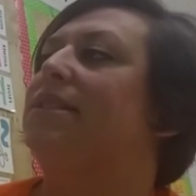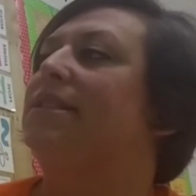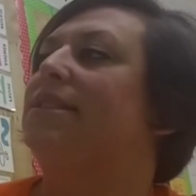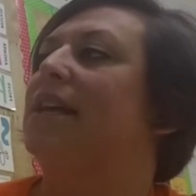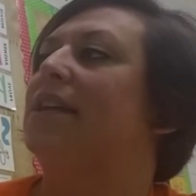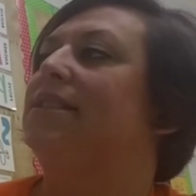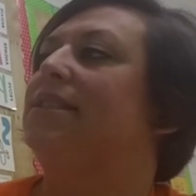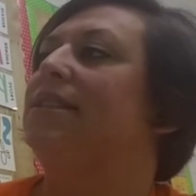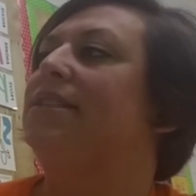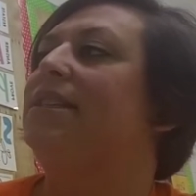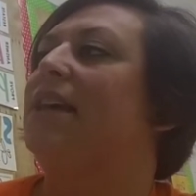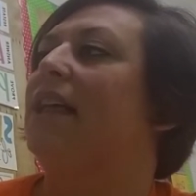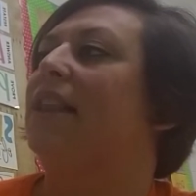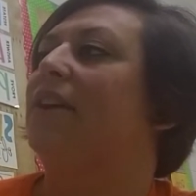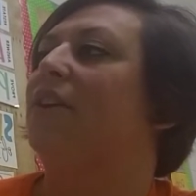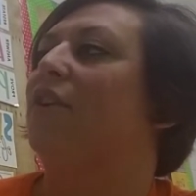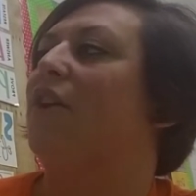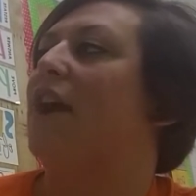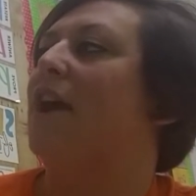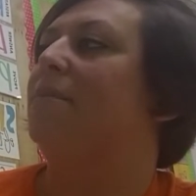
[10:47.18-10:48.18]
sent a
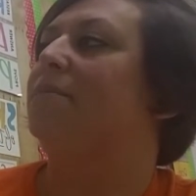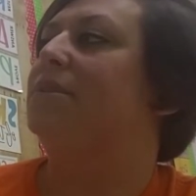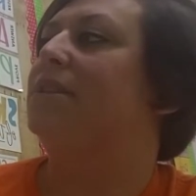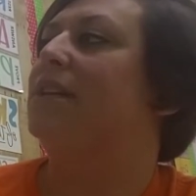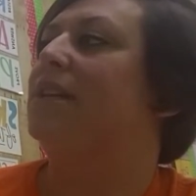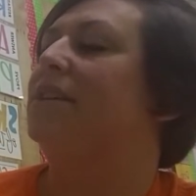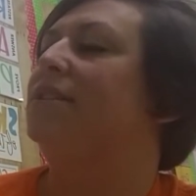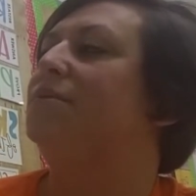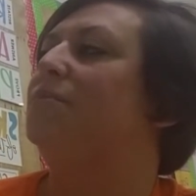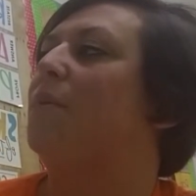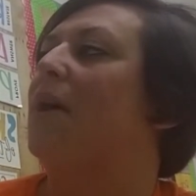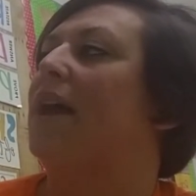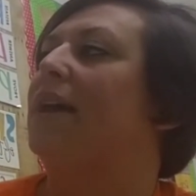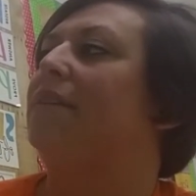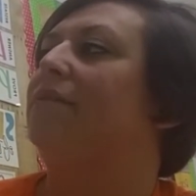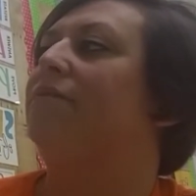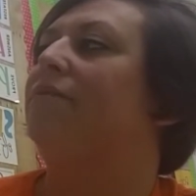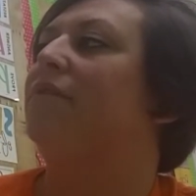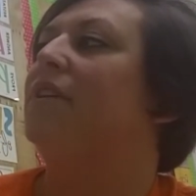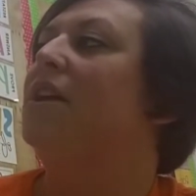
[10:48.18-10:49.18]
telegram to his
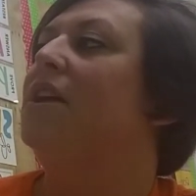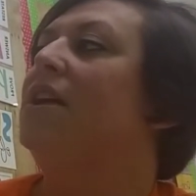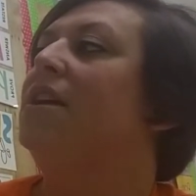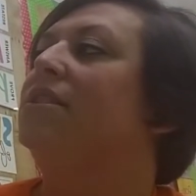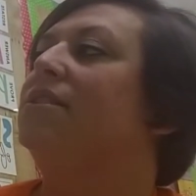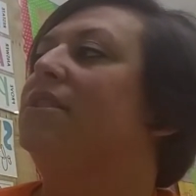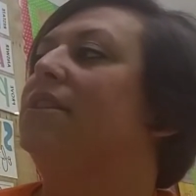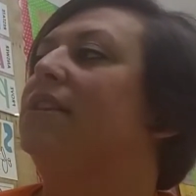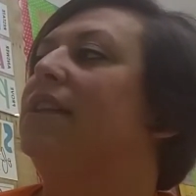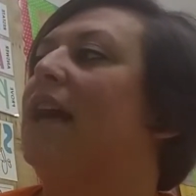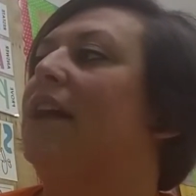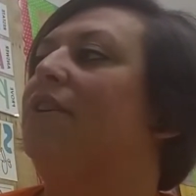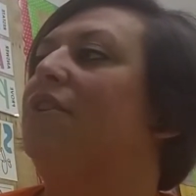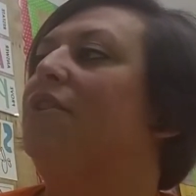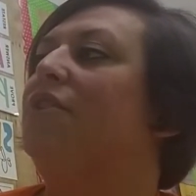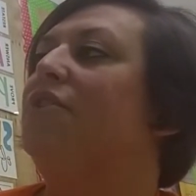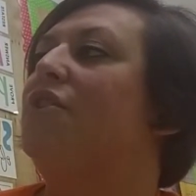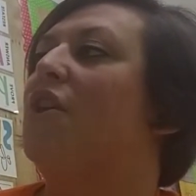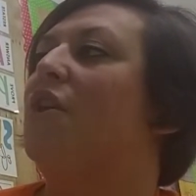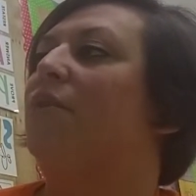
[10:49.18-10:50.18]
wife to let her
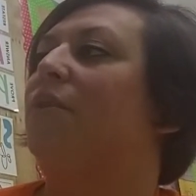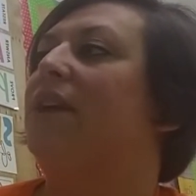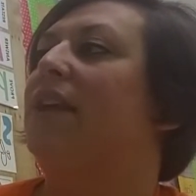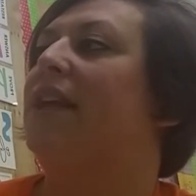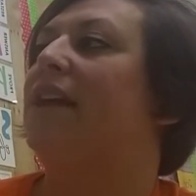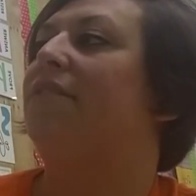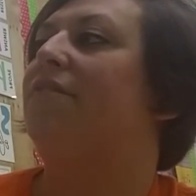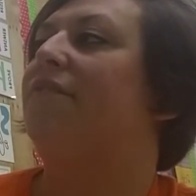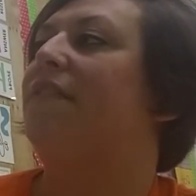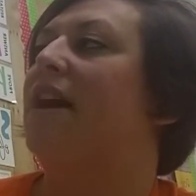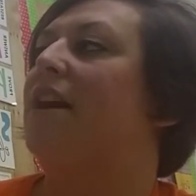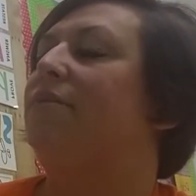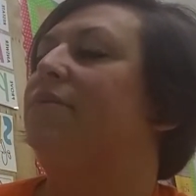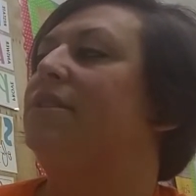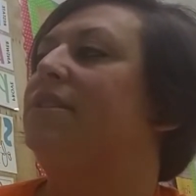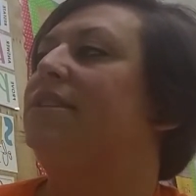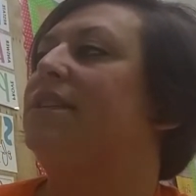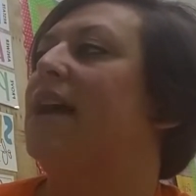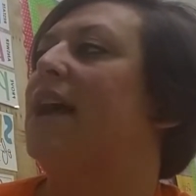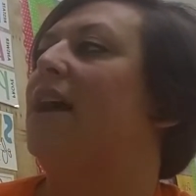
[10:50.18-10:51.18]
know he had found a
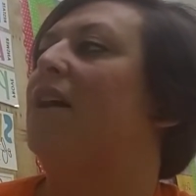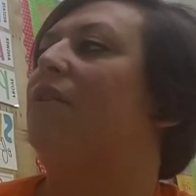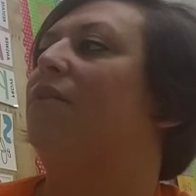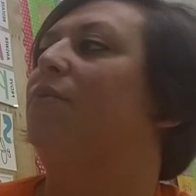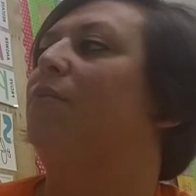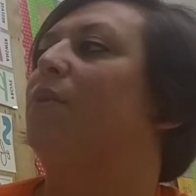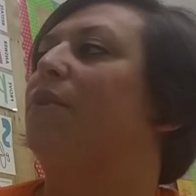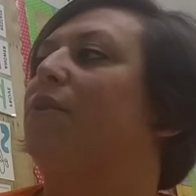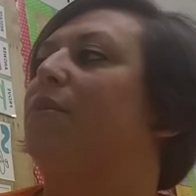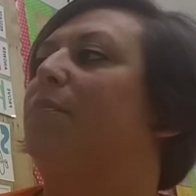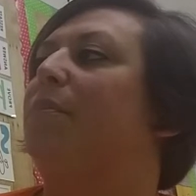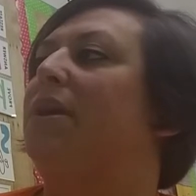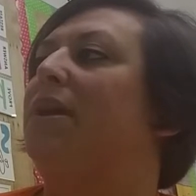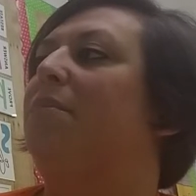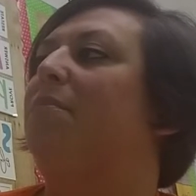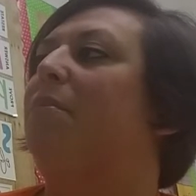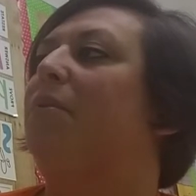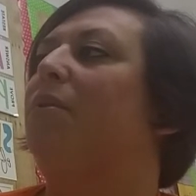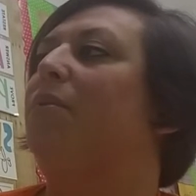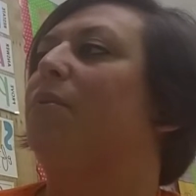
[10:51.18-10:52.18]
town where the
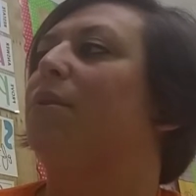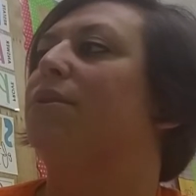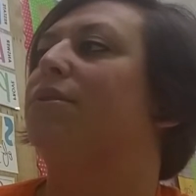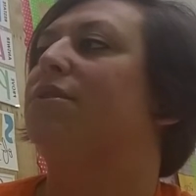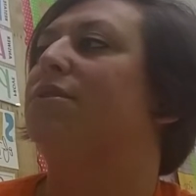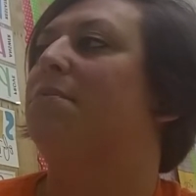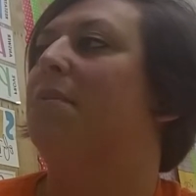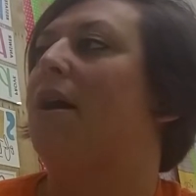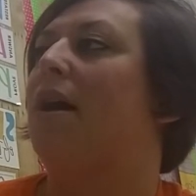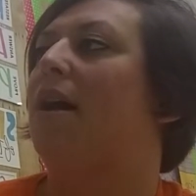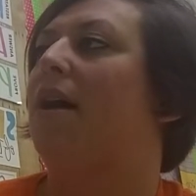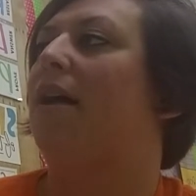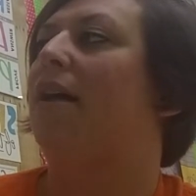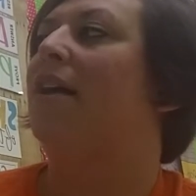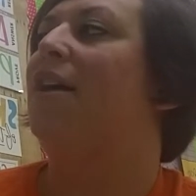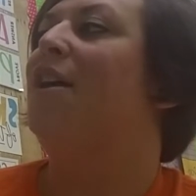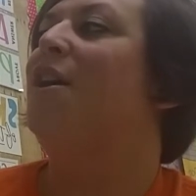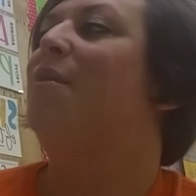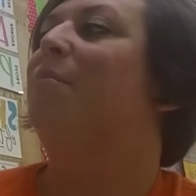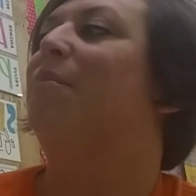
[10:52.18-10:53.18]
people were small,
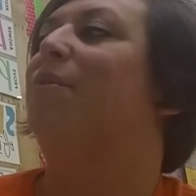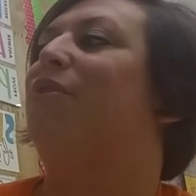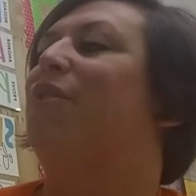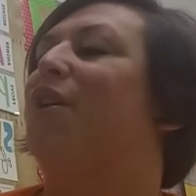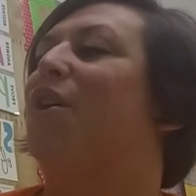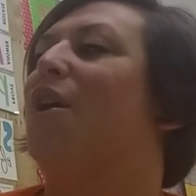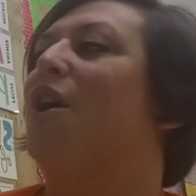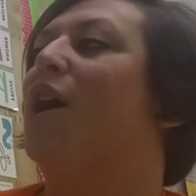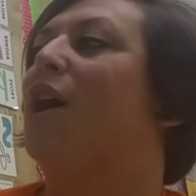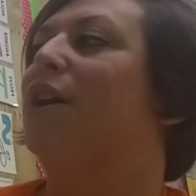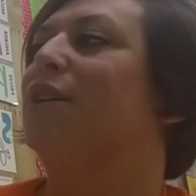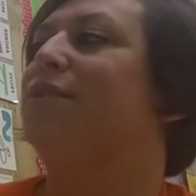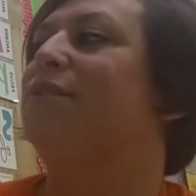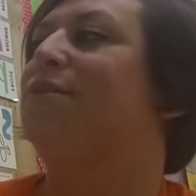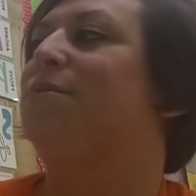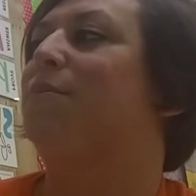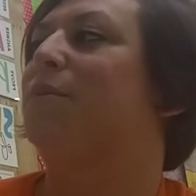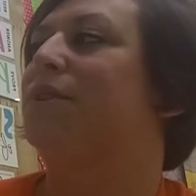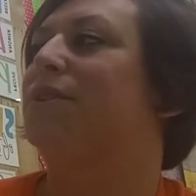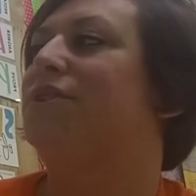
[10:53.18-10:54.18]
but their
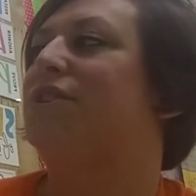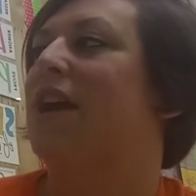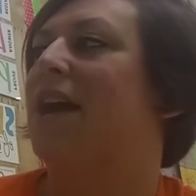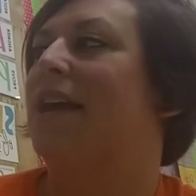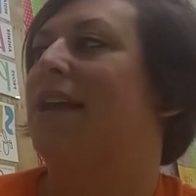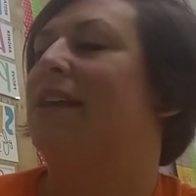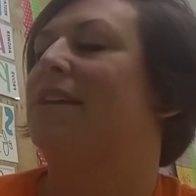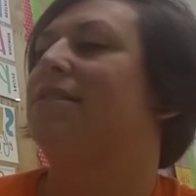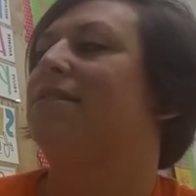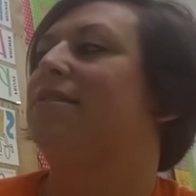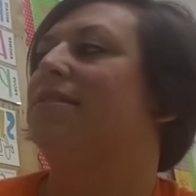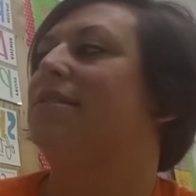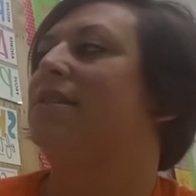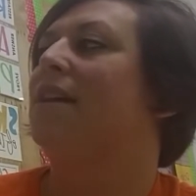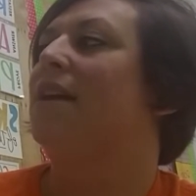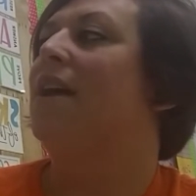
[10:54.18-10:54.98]
hearts were giant.